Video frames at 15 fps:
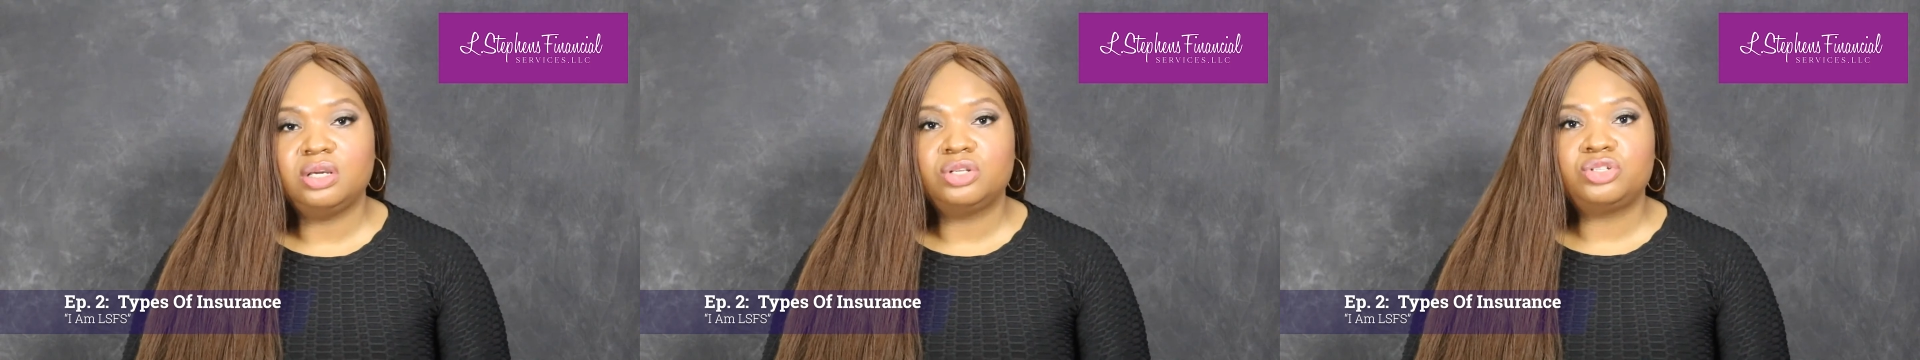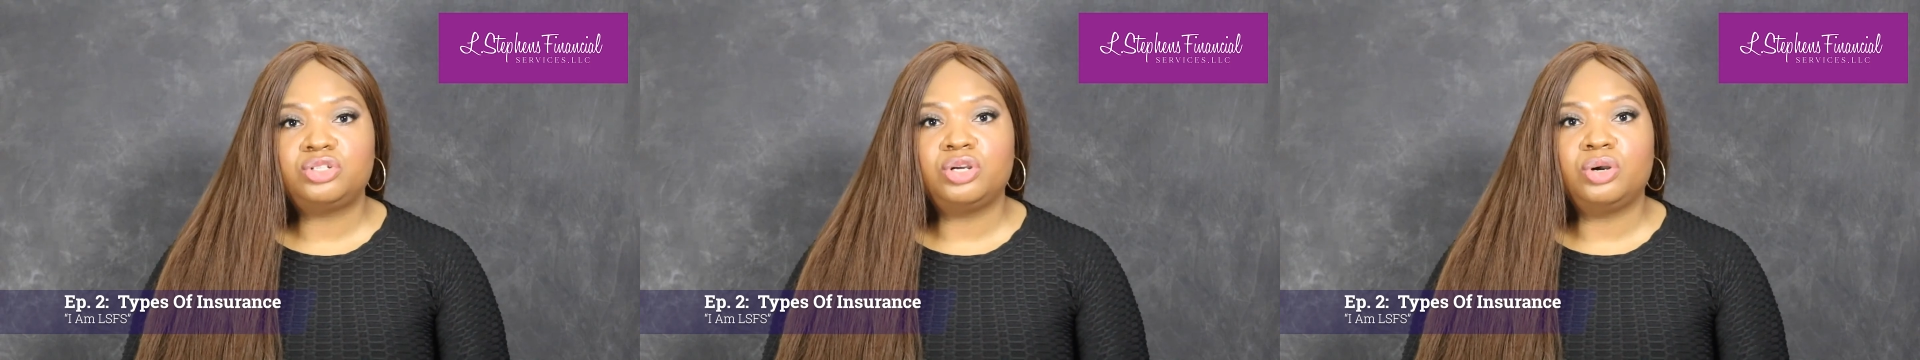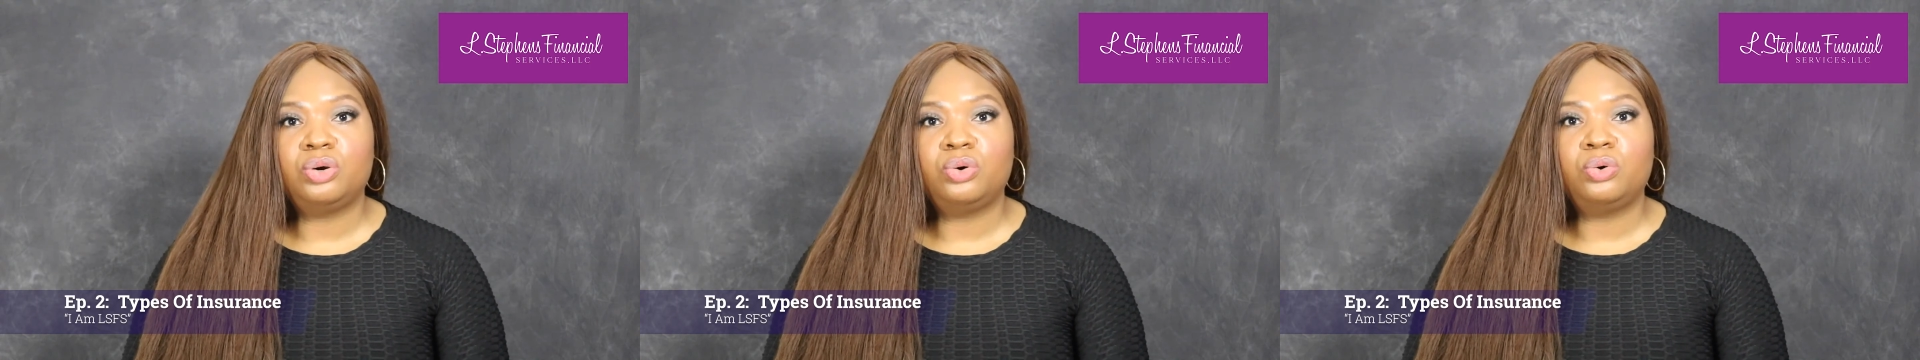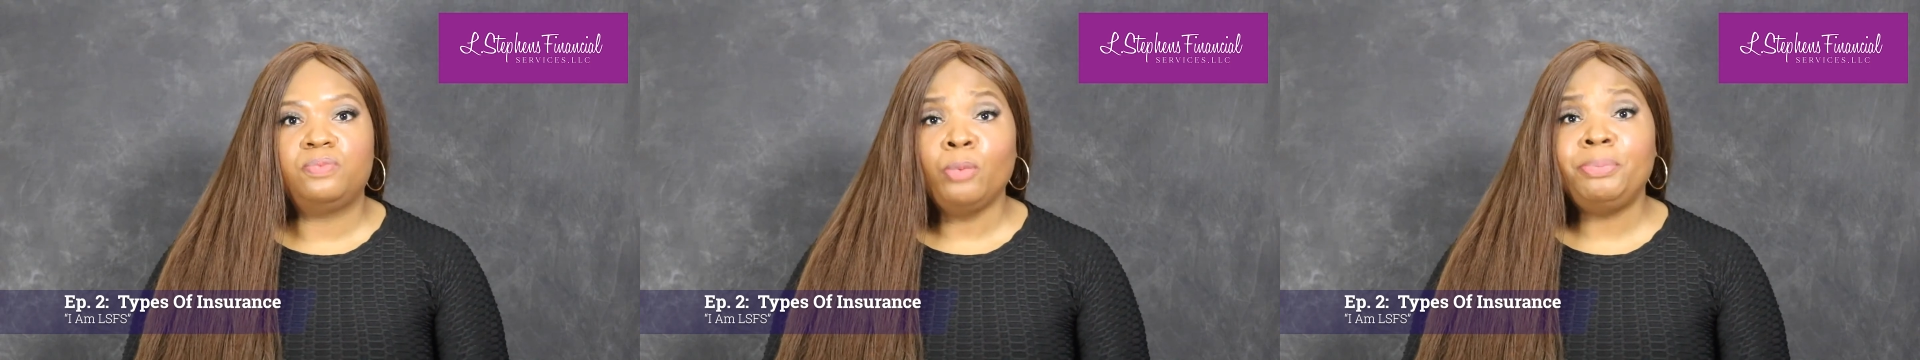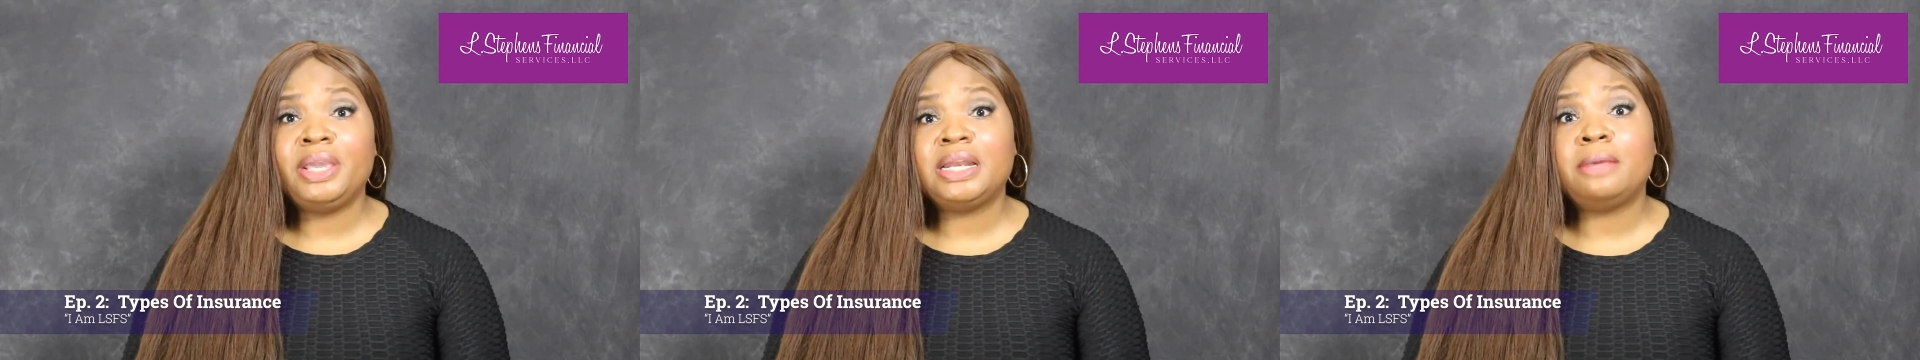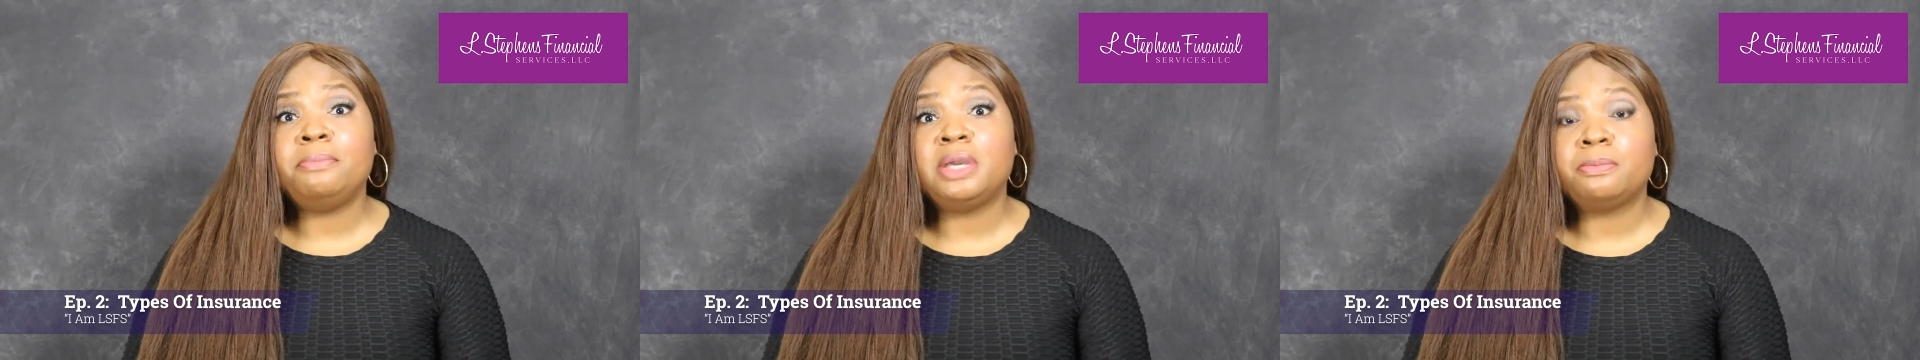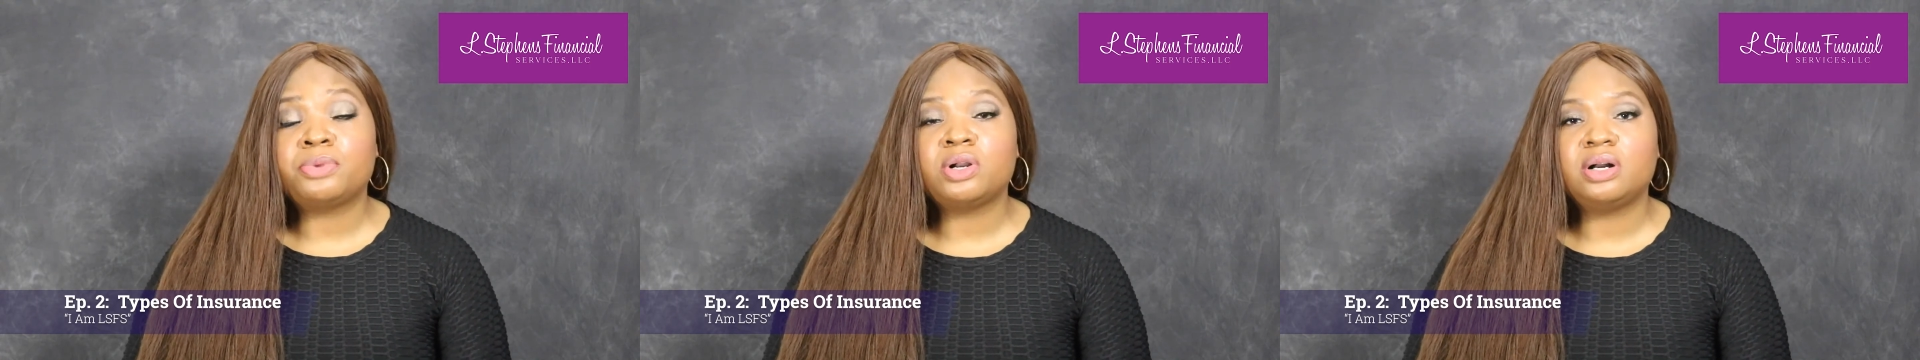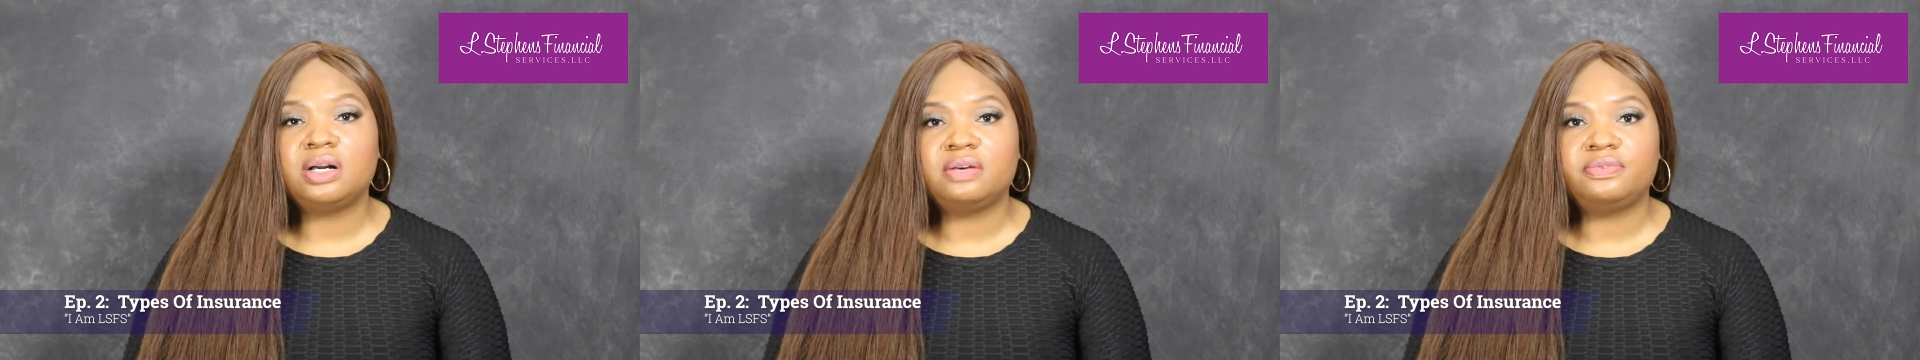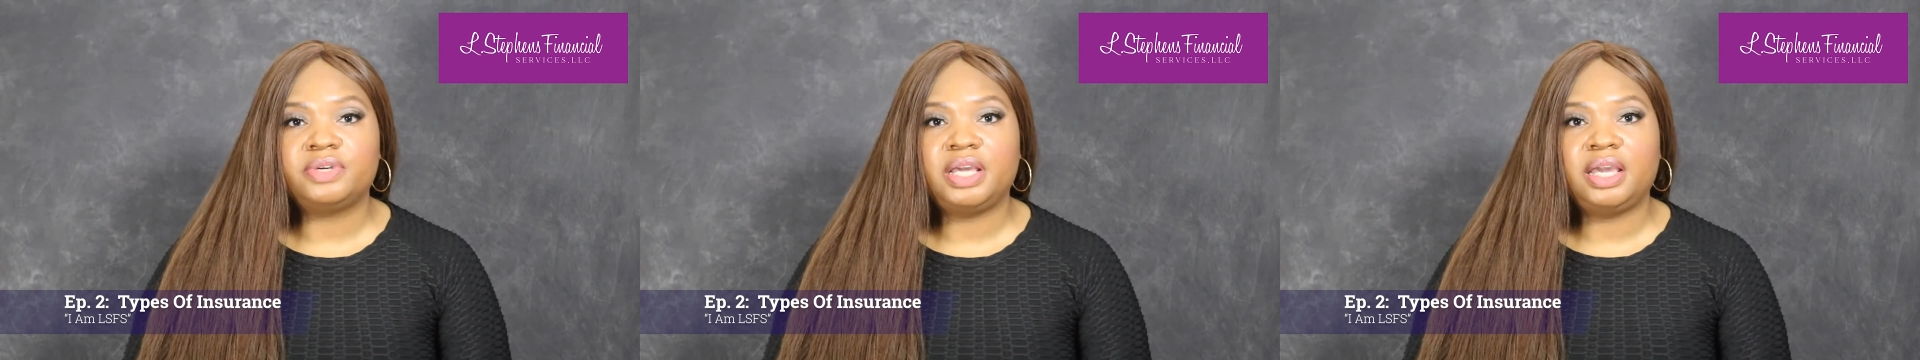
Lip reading: So being a member of